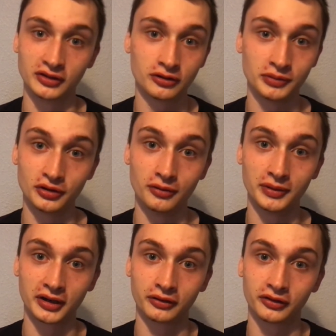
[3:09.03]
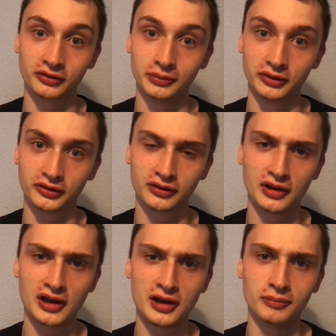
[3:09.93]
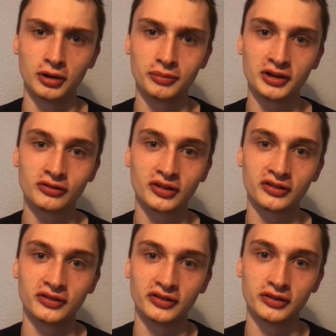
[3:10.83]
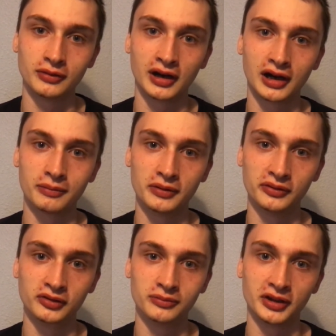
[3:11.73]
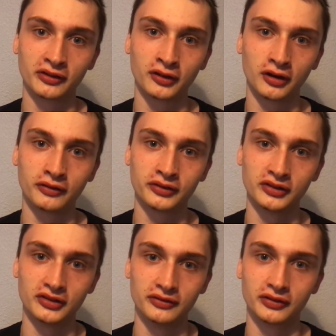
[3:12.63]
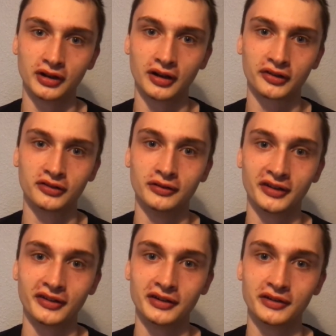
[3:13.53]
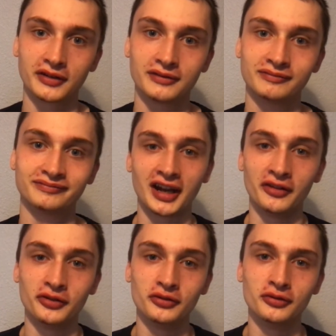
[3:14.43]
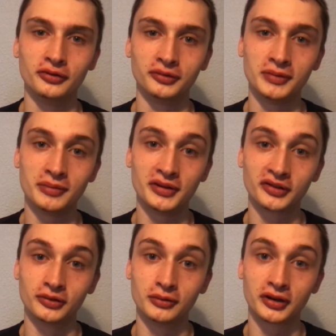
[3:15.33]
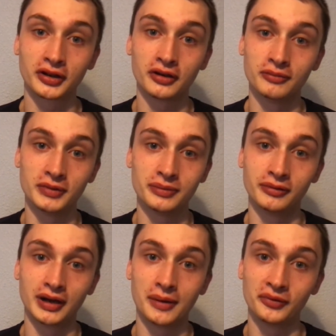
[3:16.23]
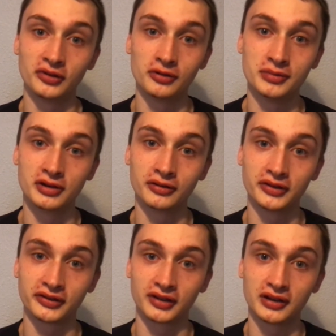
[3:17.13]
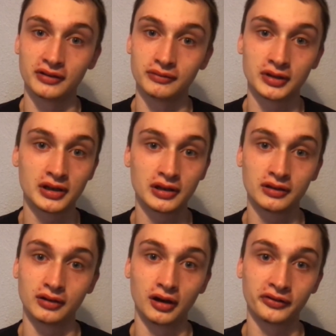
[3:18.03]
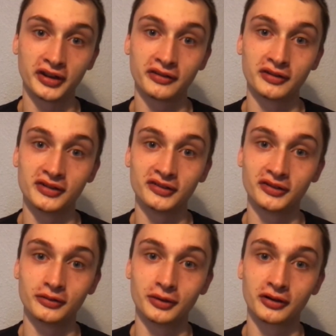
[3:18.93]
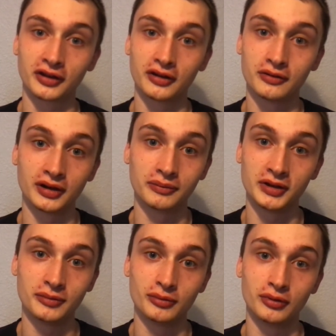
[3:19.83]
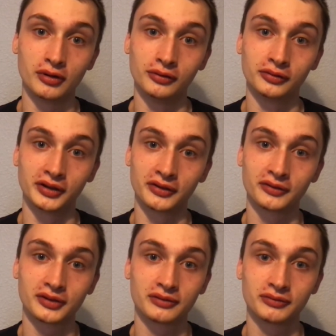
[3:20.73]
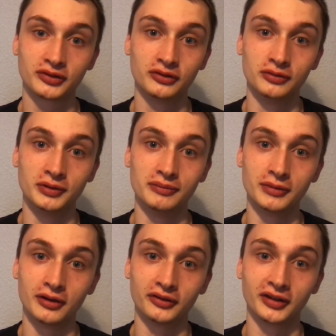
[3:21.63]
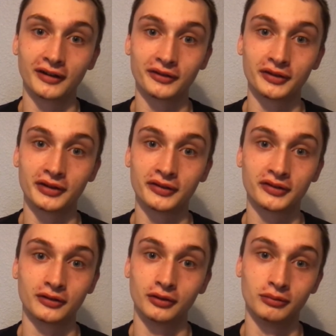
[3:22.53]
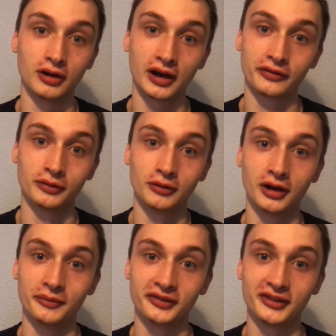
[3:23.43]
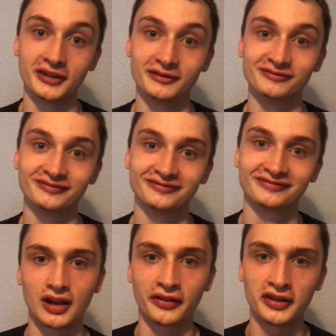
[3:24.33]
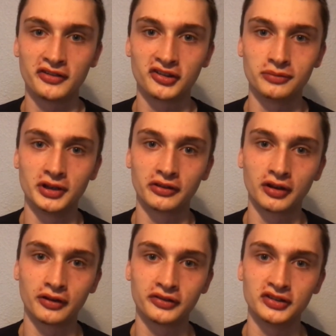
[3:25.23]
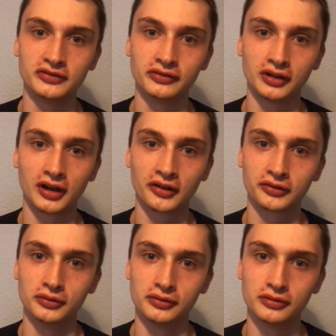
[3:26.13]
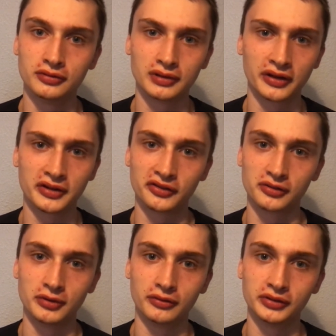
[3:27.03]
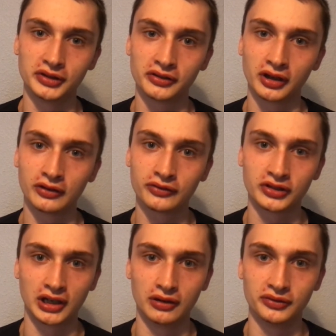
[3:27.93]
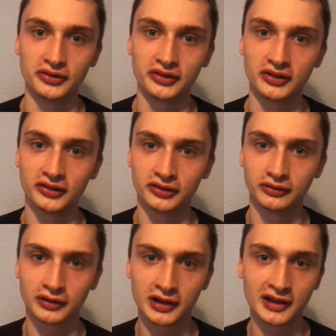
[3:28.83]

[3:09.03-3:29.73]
He could be gone by Christmas. But I'll be interested to see what happens. It's going to be a tough season for Arsenal, I think. And who knows, maybe this will work out. Maybe Ramsdale will be a great signing. Arteta needs it to work out, and maybe we'll all look like stupid mugs after this, or after what I'm saying. I think it's going to be a tough season for Arsenal, though. I think it's going to be a really tough, challenging season.